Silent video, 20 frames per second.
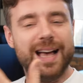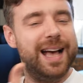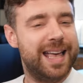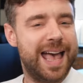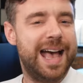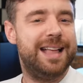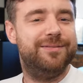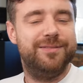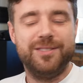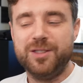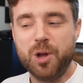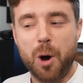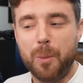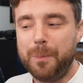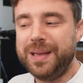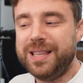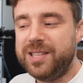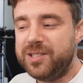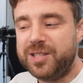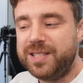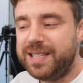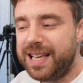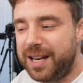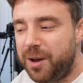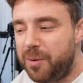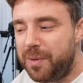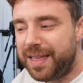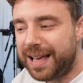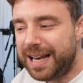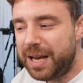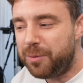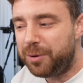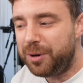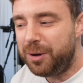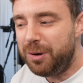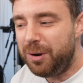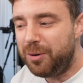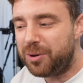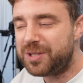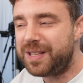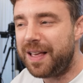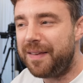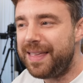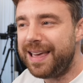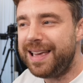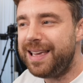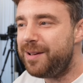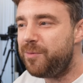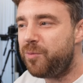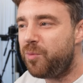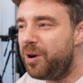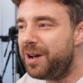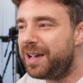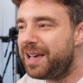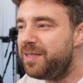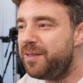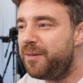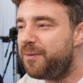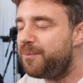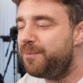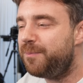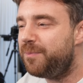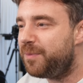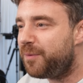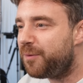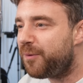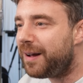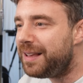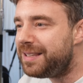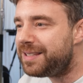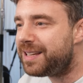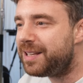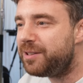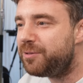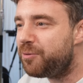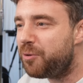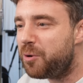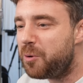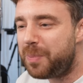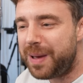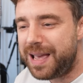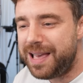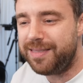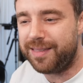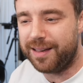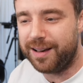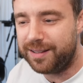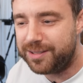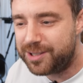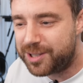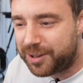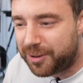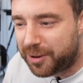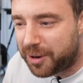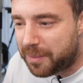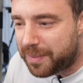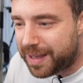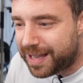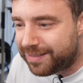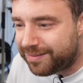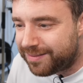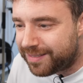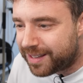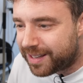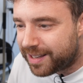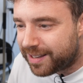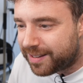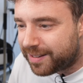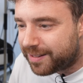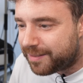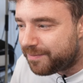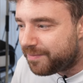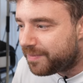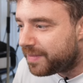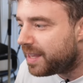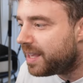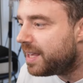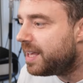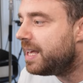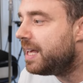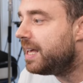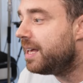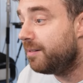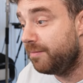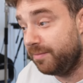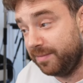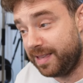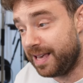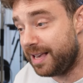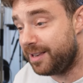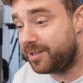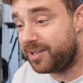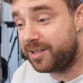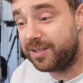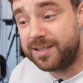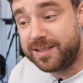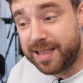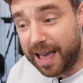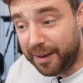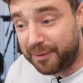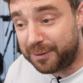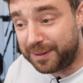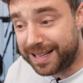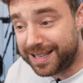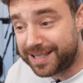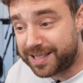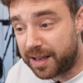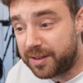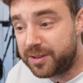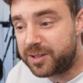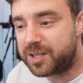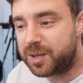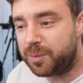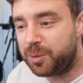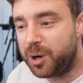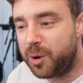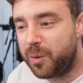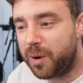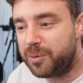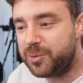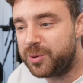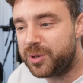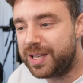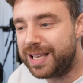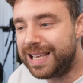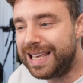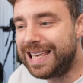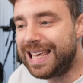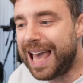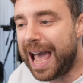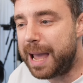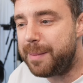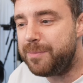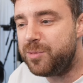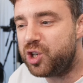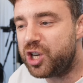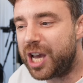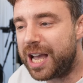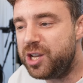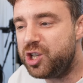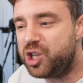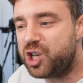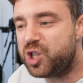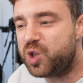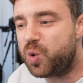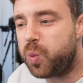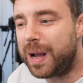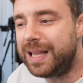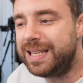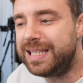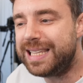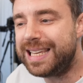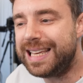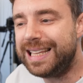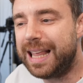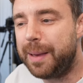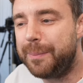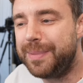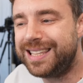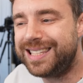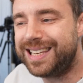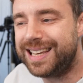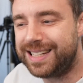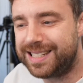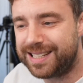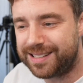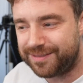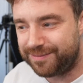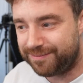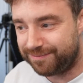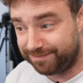Again, not been to dinner with anyone who looks like they work in the Freindkin group either. Do you know what I mean? There's definitely someone who owns Game Changer 20 Limited.